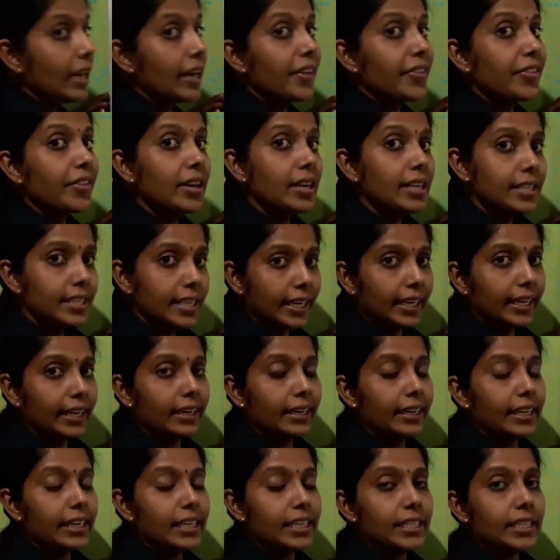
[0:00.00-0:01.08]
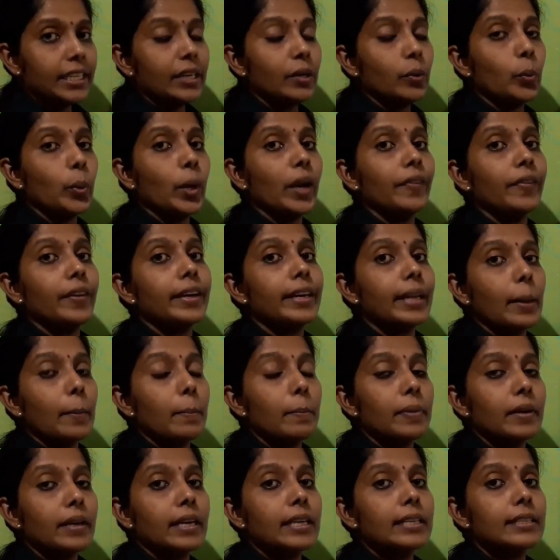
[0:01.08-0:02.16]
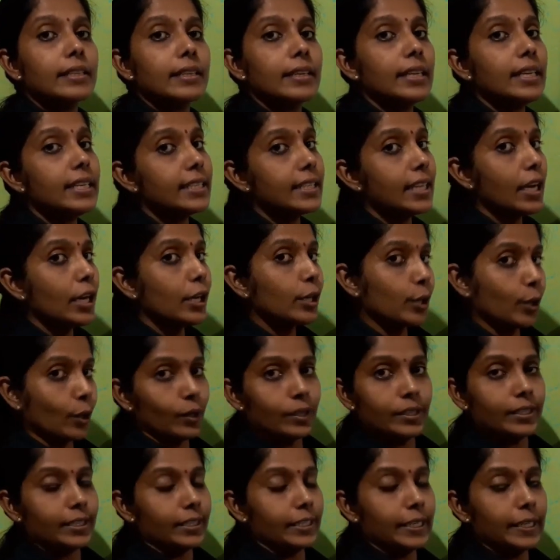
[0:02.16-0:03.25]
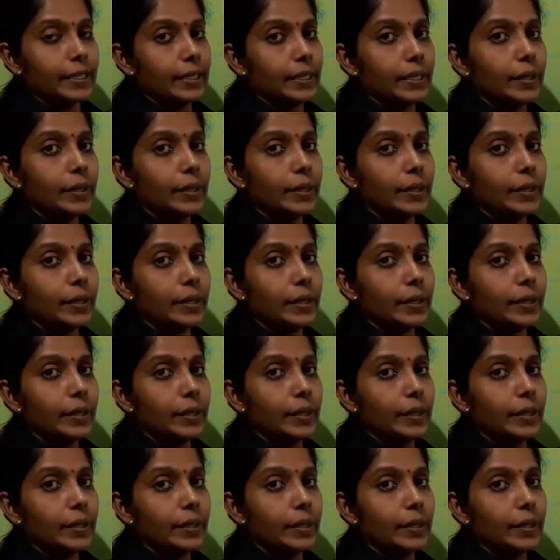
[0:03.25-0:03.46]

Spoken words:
There is a condition when the temperature is constant.